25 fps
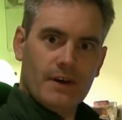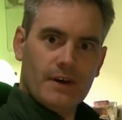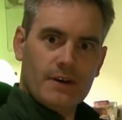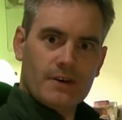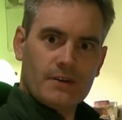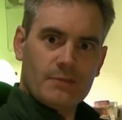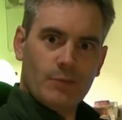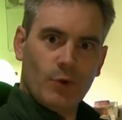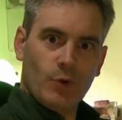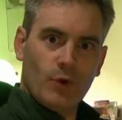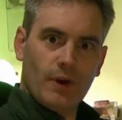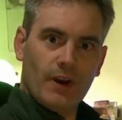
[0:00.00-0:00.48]

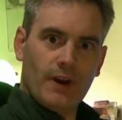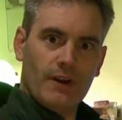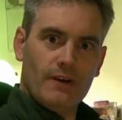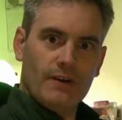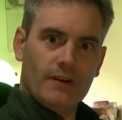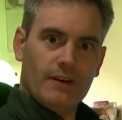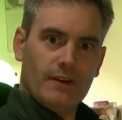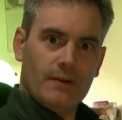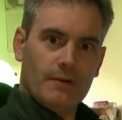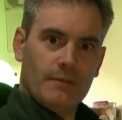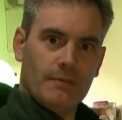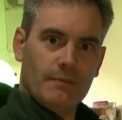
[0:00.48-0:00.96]
small kid,
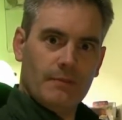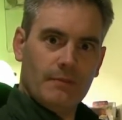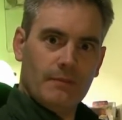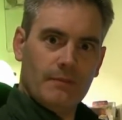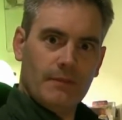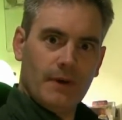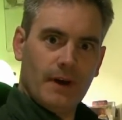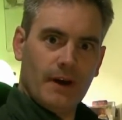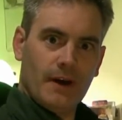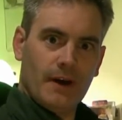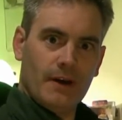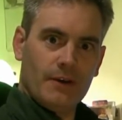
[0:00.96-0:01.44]

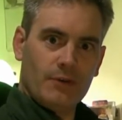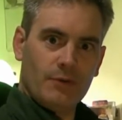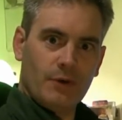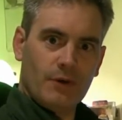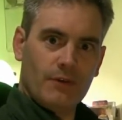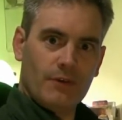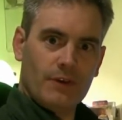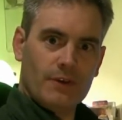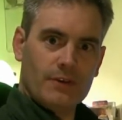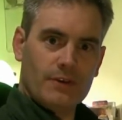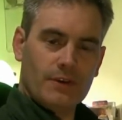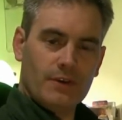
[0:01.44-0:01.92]

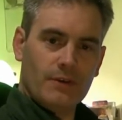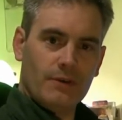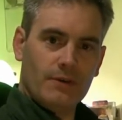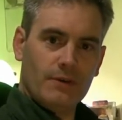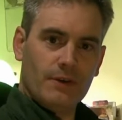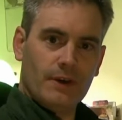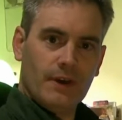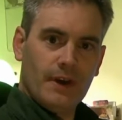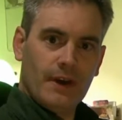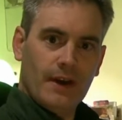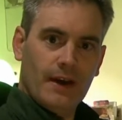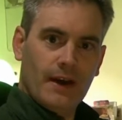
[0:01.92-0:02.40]
12 years old,
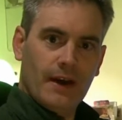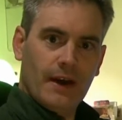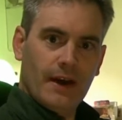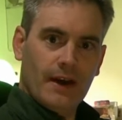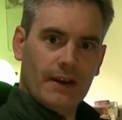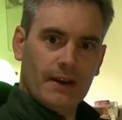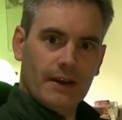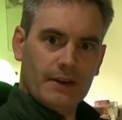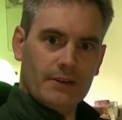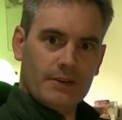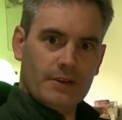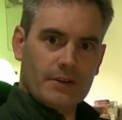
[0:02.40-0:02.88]

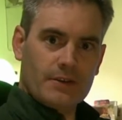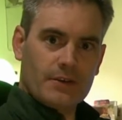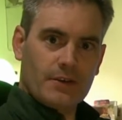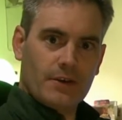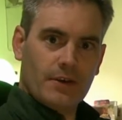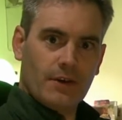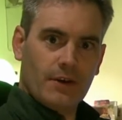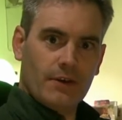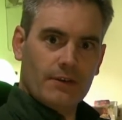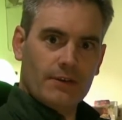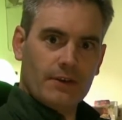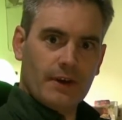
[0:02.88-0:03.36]
and I just
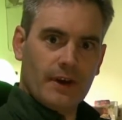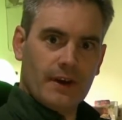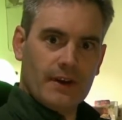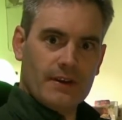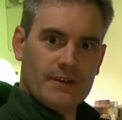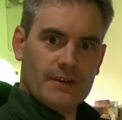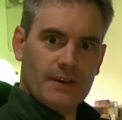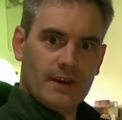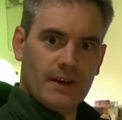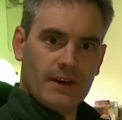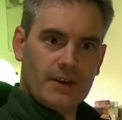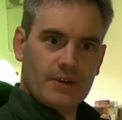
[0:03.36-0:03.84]
got a
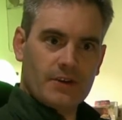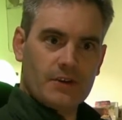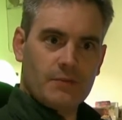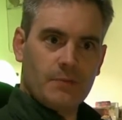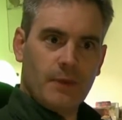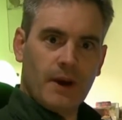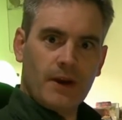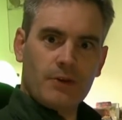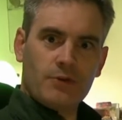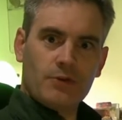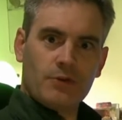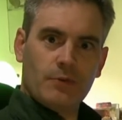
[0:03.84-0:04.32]
ZX
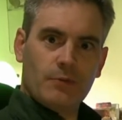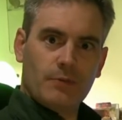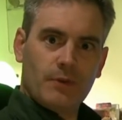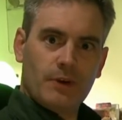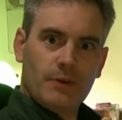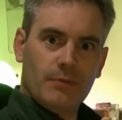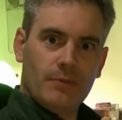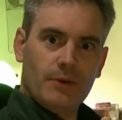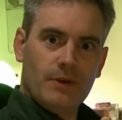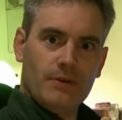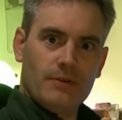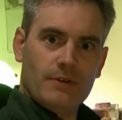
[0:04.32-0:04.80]
Spectrum
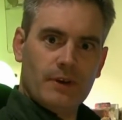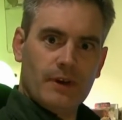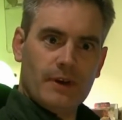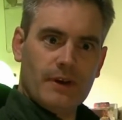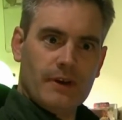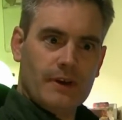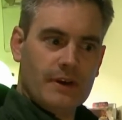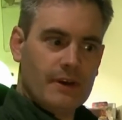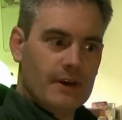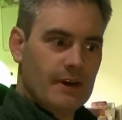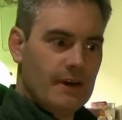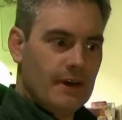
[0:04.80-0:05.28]
computer
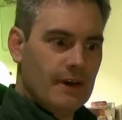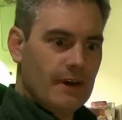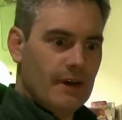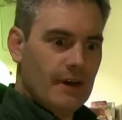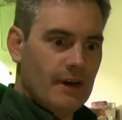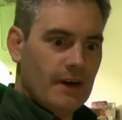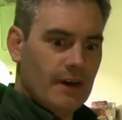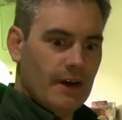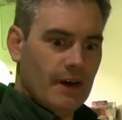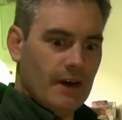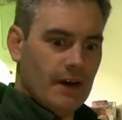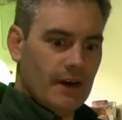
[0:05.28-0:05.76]

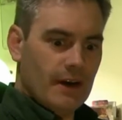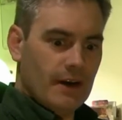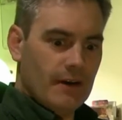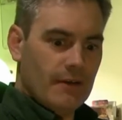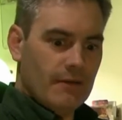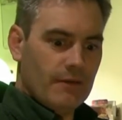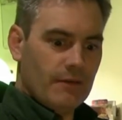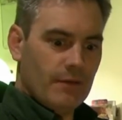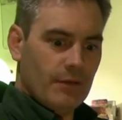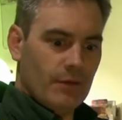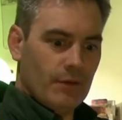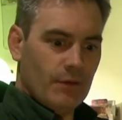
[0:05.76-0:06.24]

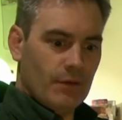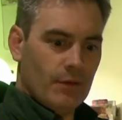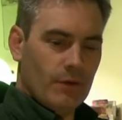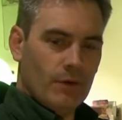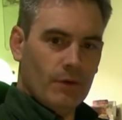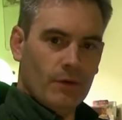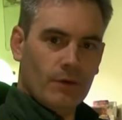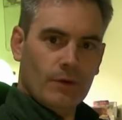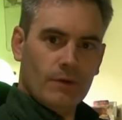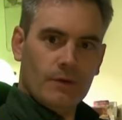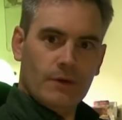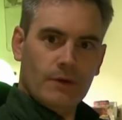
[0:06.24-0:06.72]
for